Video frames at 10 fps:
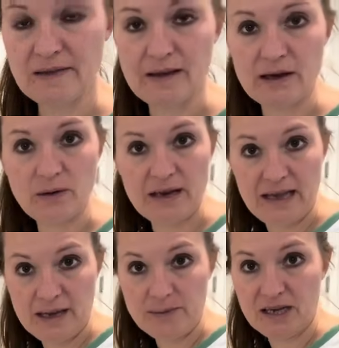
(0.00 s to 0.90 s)
and then in
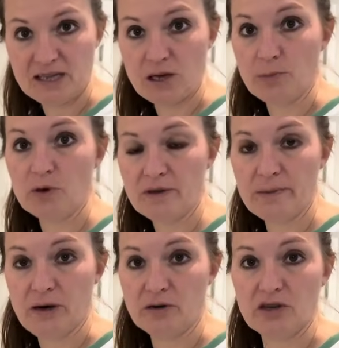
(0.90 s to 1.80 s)
8 minutes, I'll pull
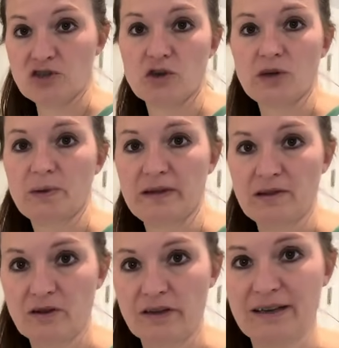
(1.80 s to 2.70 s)
them out and I'll show you what they
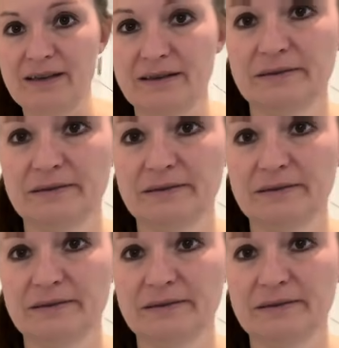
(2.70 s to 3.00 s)
look like.